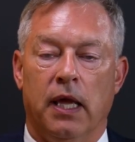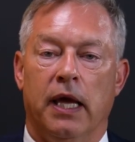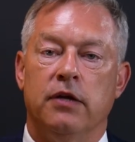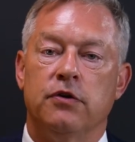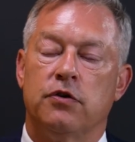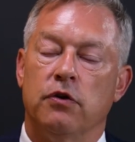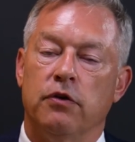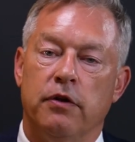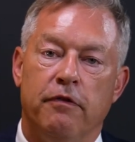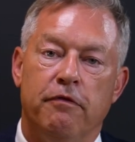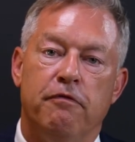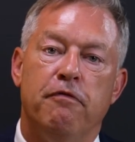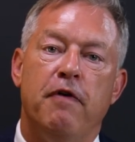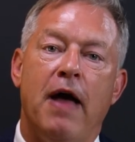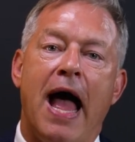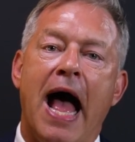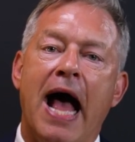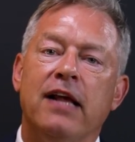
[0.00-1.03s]
And so the
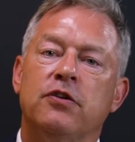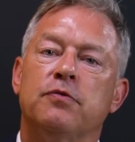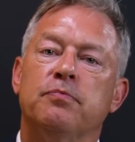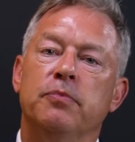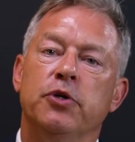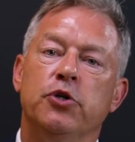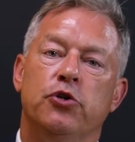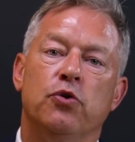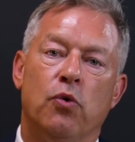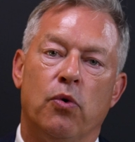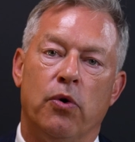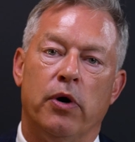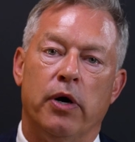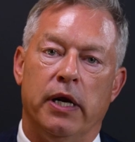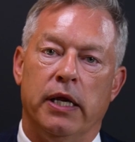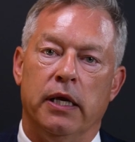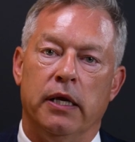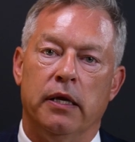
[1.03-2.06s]
vast
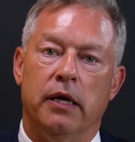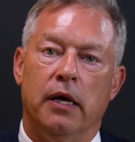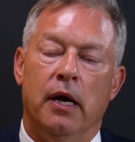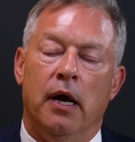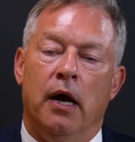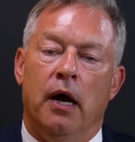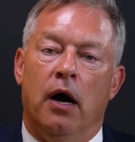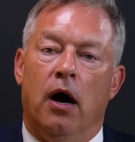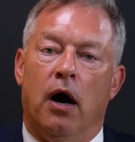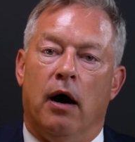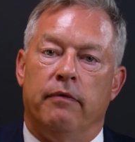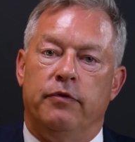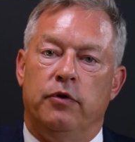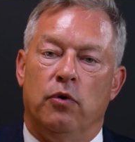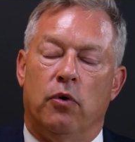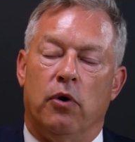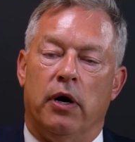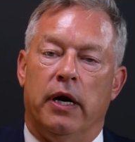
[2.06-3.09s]
majority of
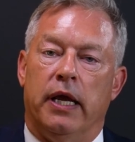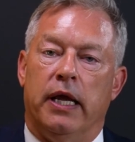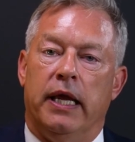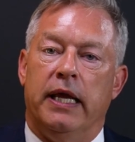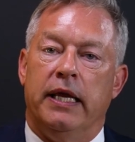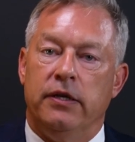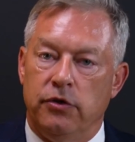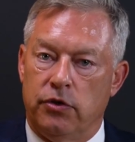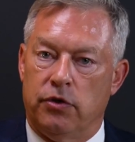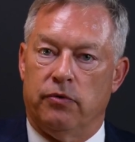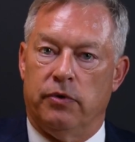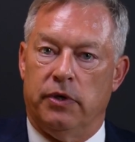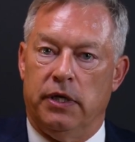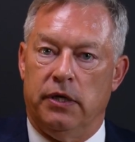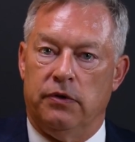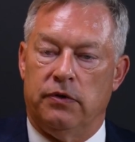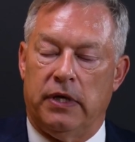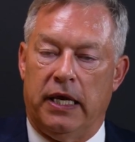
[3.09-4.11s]
your
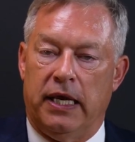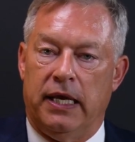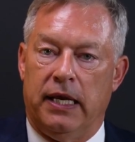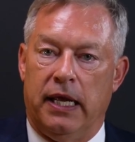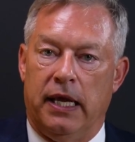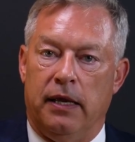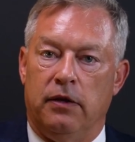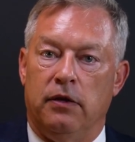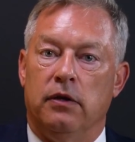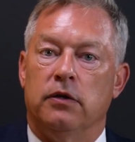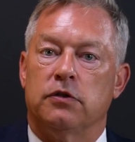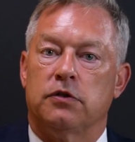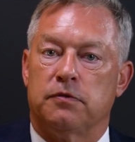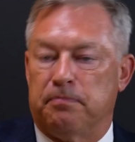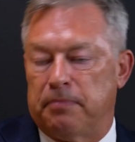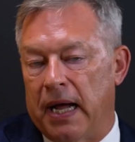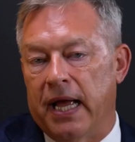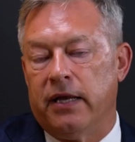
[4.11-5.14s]
injuries in a
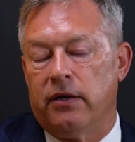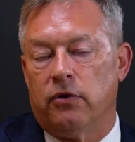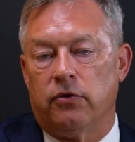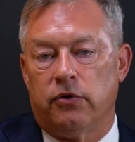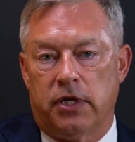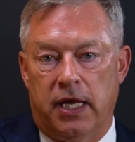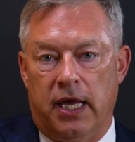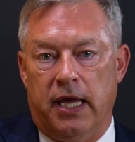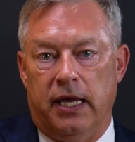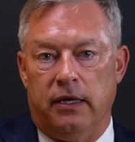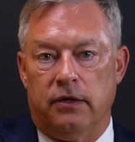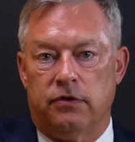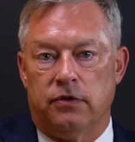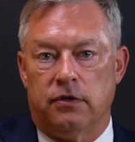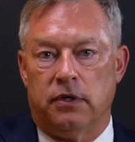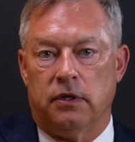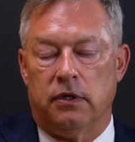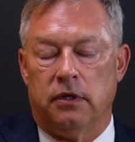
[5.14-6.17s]
spinal
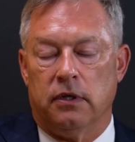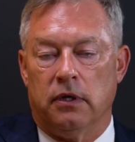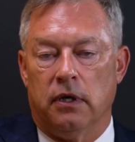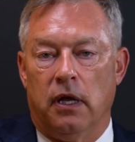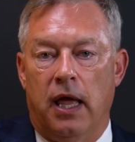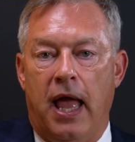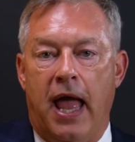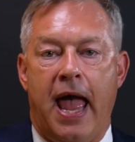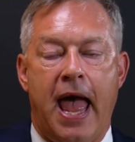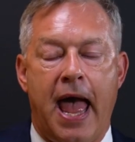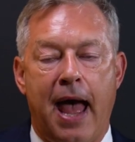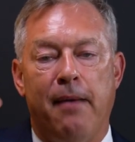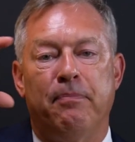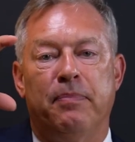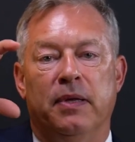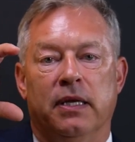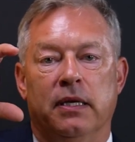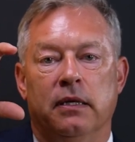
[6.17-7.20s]
case
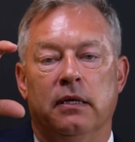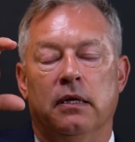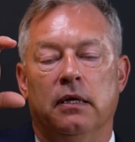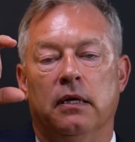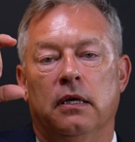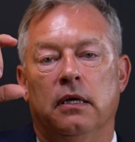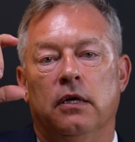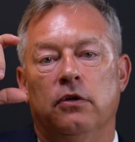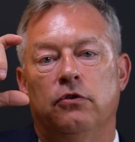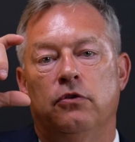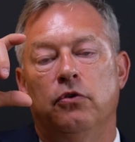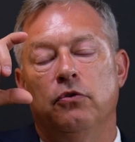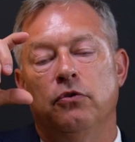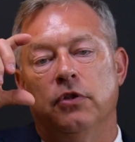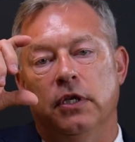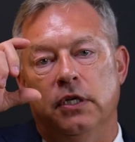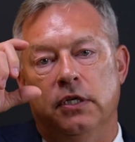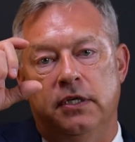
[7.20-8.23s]
happen to
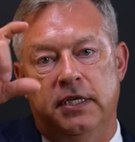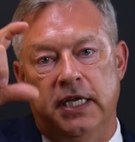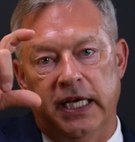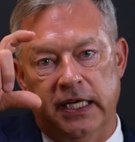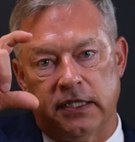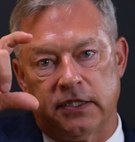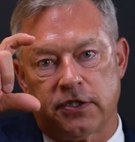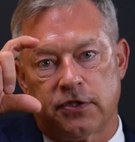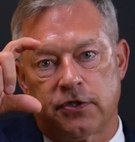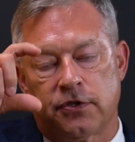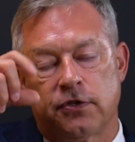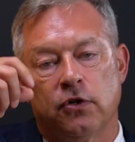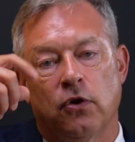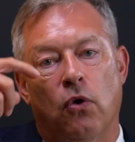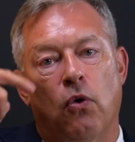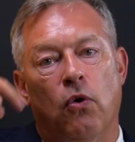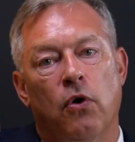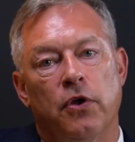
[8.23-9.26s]
the discs
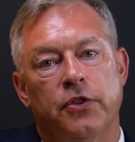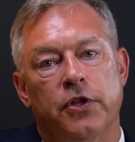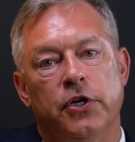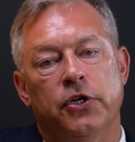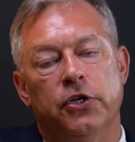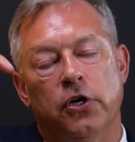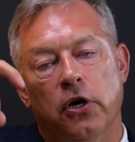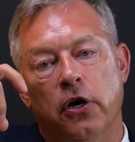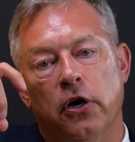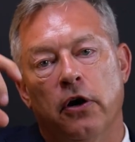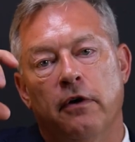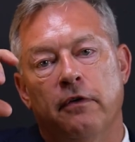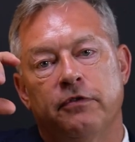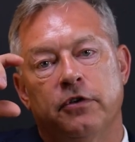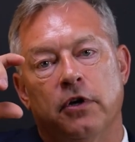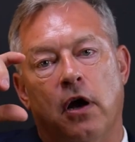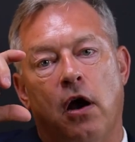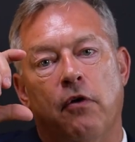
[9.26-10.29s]
or the
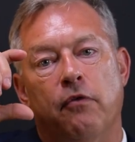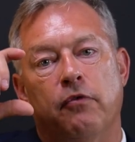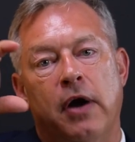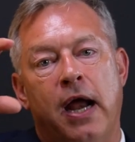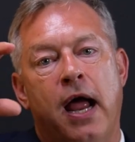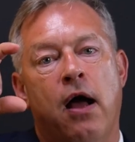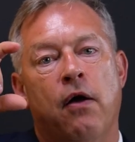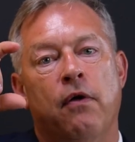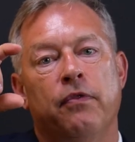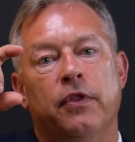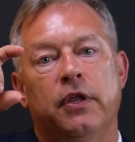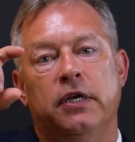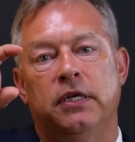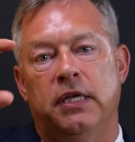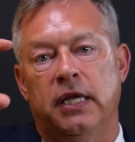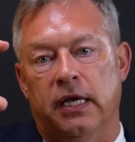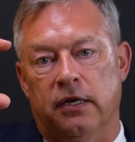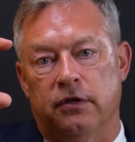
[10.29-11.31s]
nerves around the
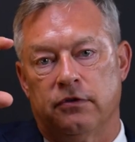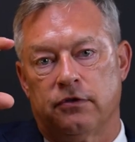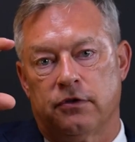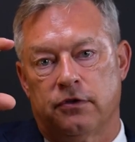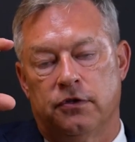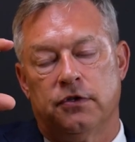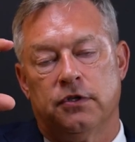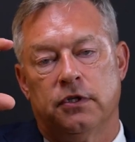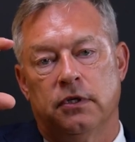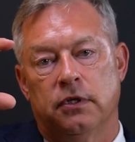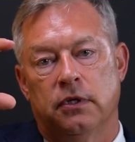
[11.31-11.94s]
discs,